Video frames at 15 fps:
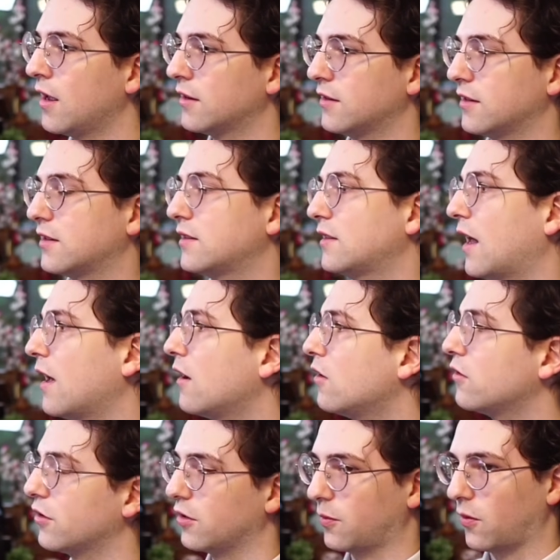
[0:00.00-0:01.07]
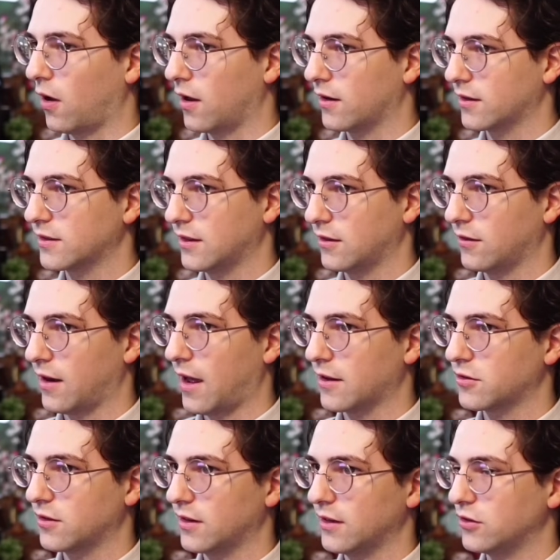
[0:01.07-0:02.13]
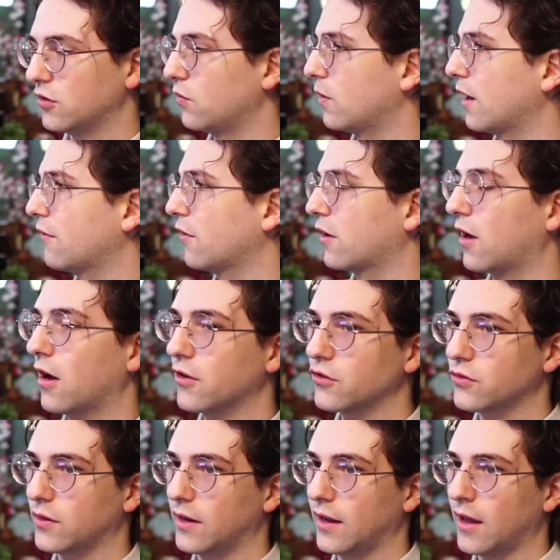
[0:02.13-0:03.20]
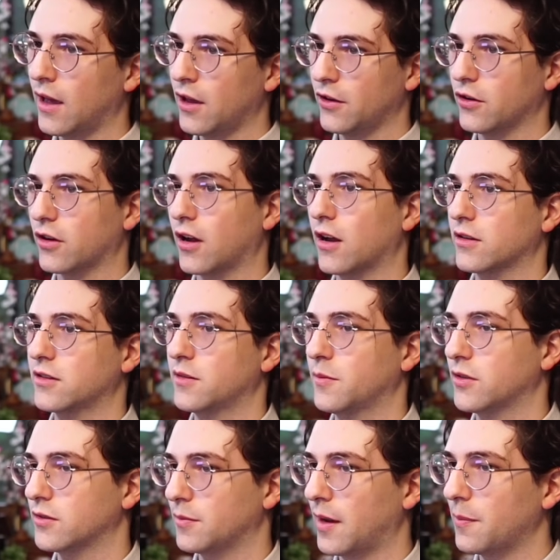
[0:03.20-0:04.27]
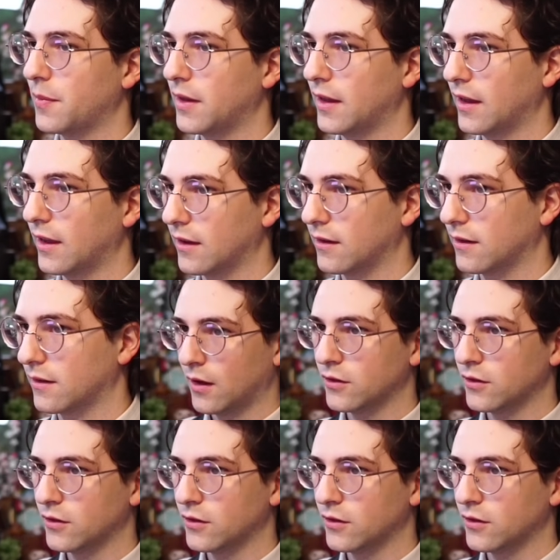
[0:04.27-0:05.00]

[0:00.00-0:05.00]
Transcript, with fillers: to sell your products internationally to whatever country your customers might be in?